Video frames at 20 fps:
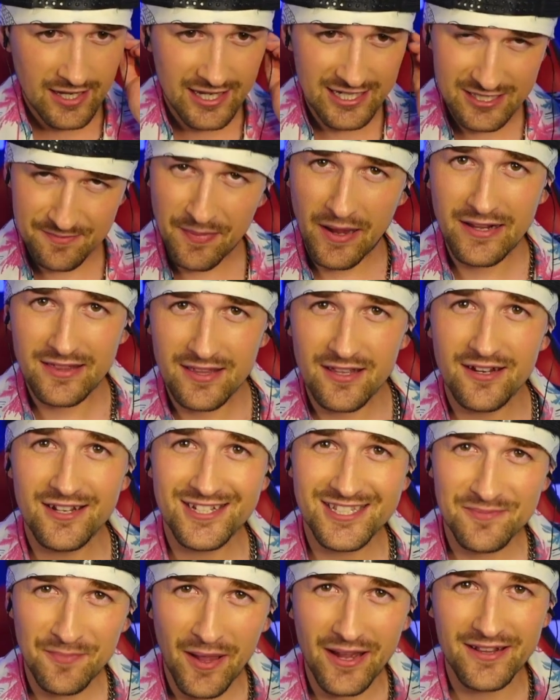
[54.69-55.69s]
Expect the
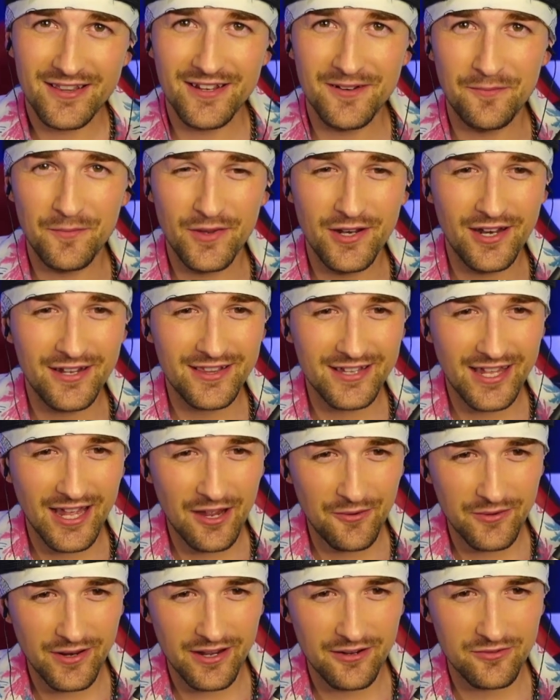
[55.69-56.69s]
unexpected, and let the
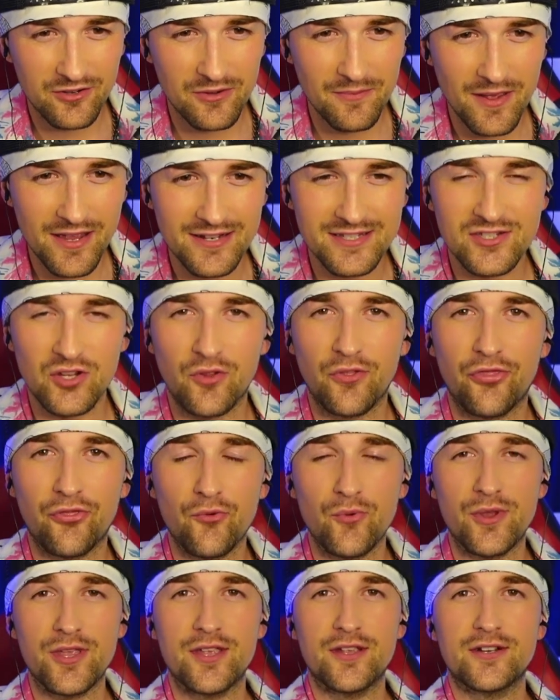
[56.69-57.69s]
countdown commence on
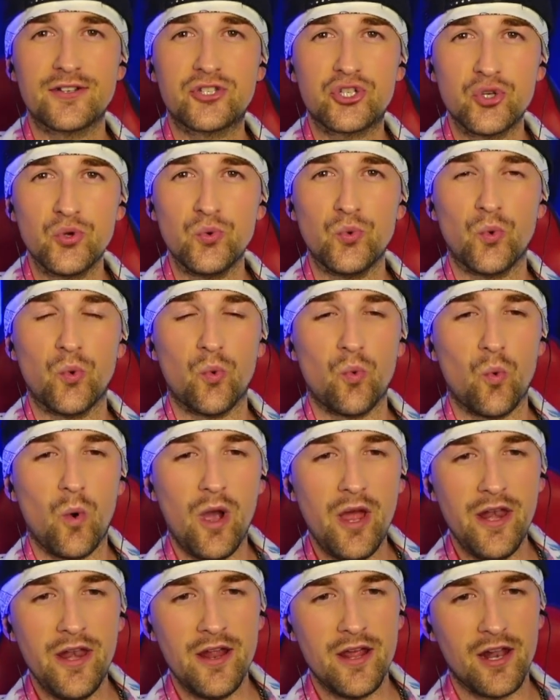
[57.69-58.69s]
3, 2,
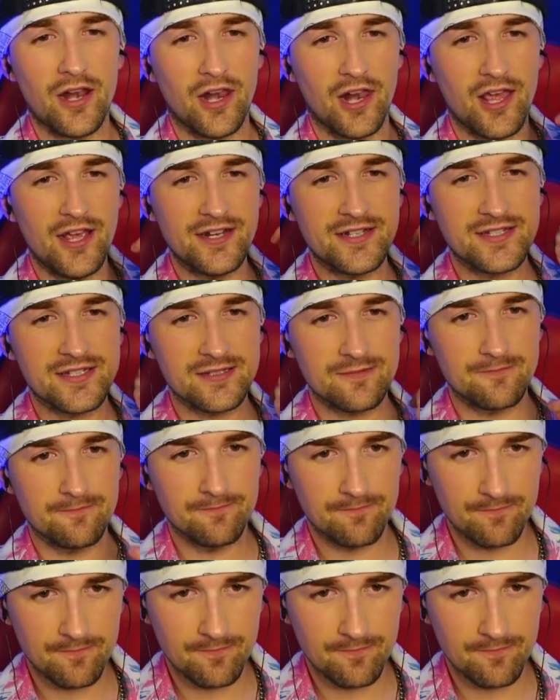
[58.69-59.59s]
1, let's